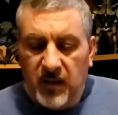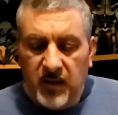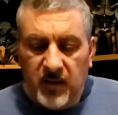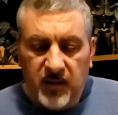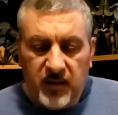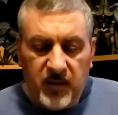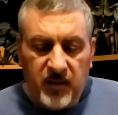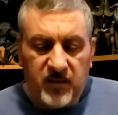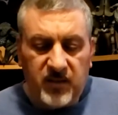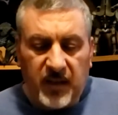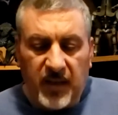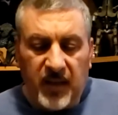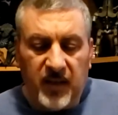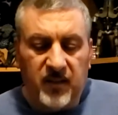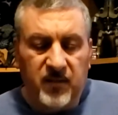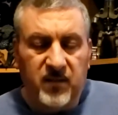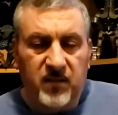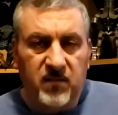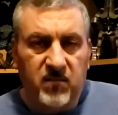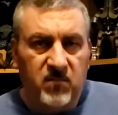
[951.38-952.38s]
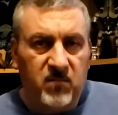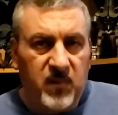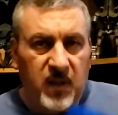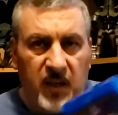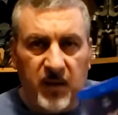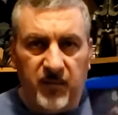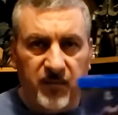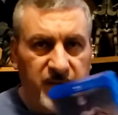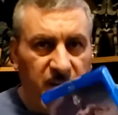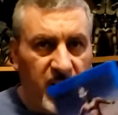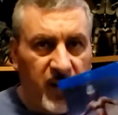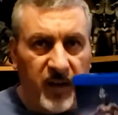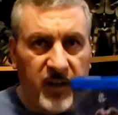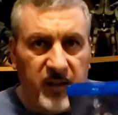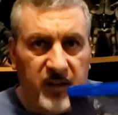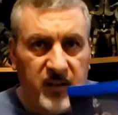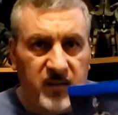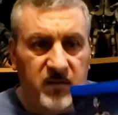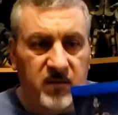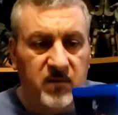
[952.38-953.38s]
This case came fine,